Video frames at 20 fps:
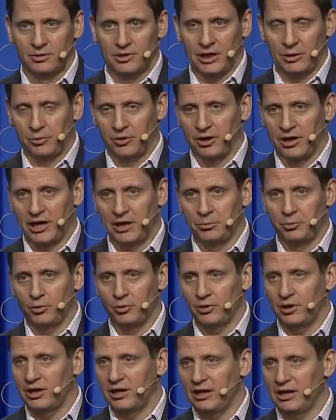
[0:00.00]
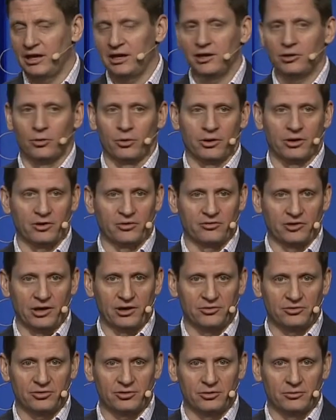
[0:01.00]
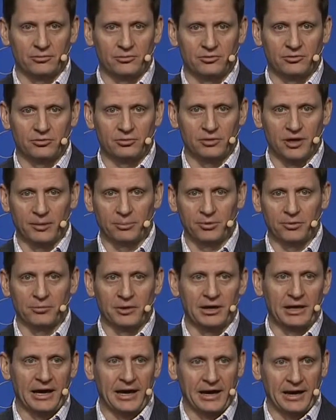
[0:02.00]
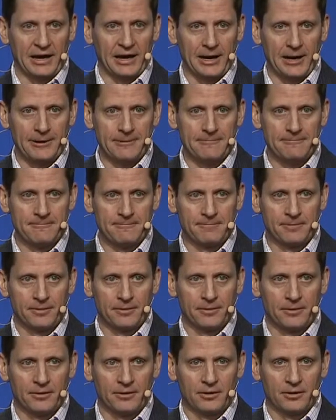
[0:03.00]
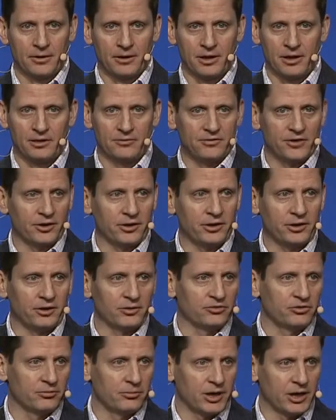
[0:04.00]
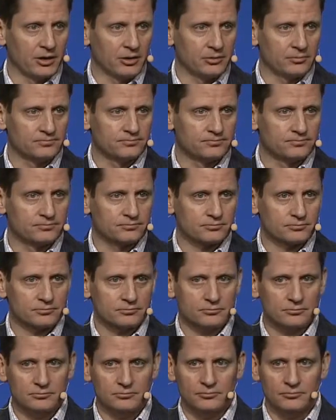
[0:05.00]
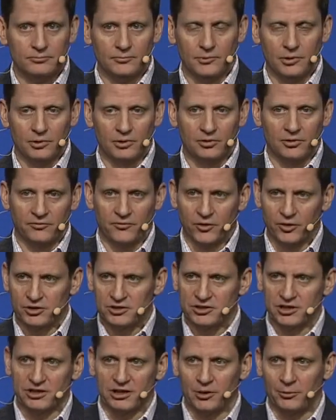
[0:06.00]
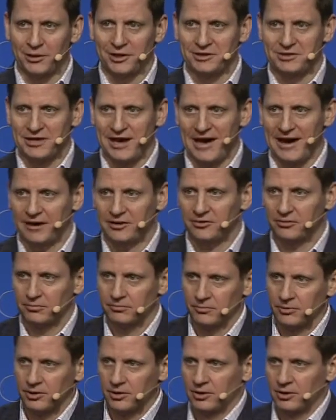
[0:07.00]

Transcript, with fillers: that would enable any organization to implement AI in a very easy manner. The first thing that we attacked